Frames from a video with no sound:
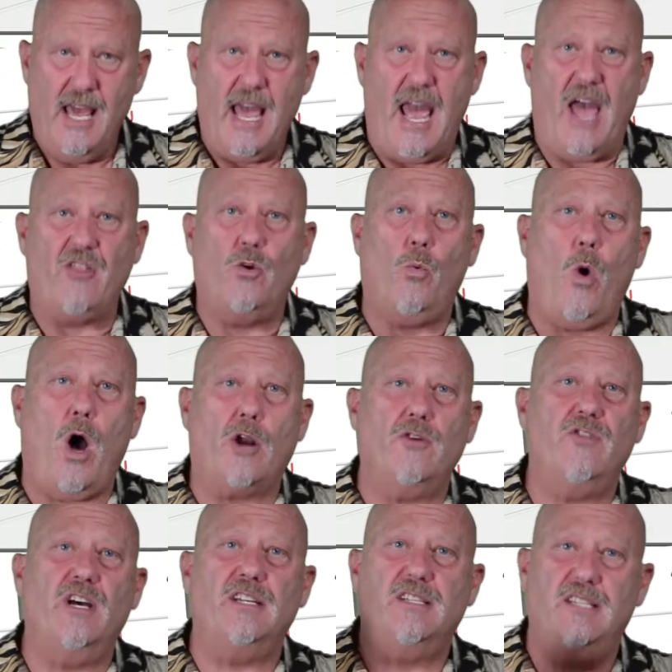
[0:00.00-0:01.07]
and the water
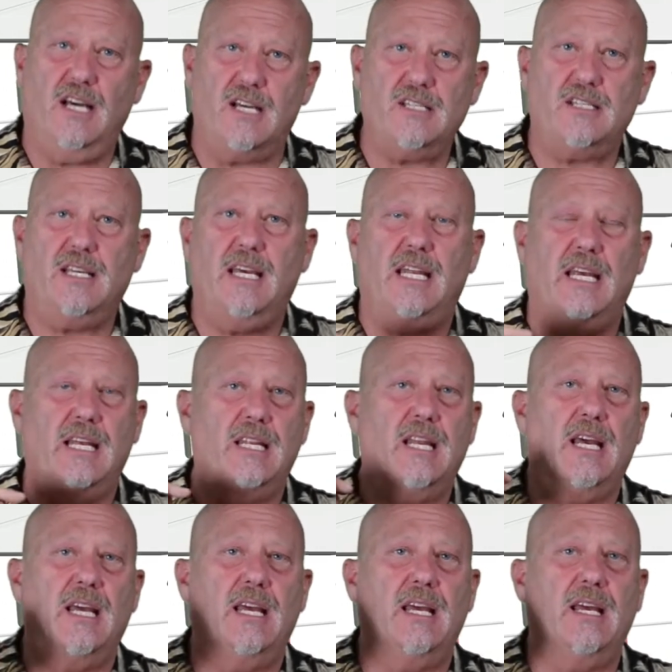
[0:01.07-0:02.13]
that does get in
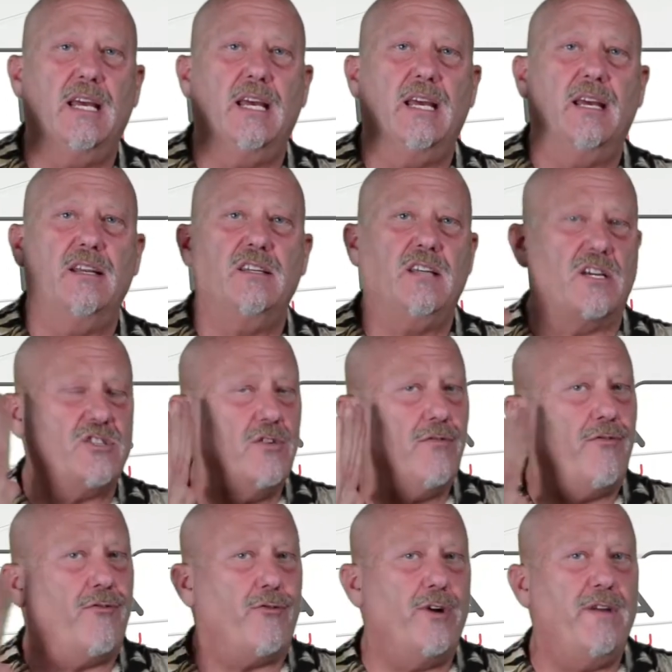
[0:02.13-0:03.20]
doesn't
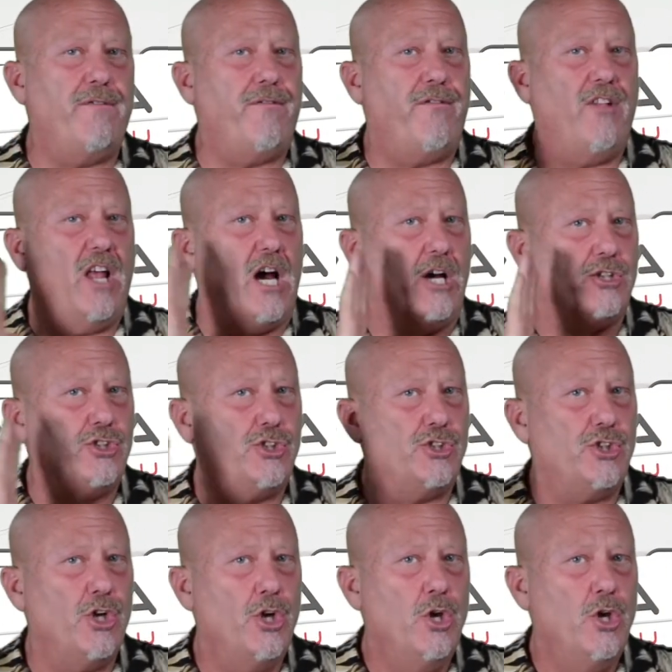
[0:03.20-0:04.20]
free flush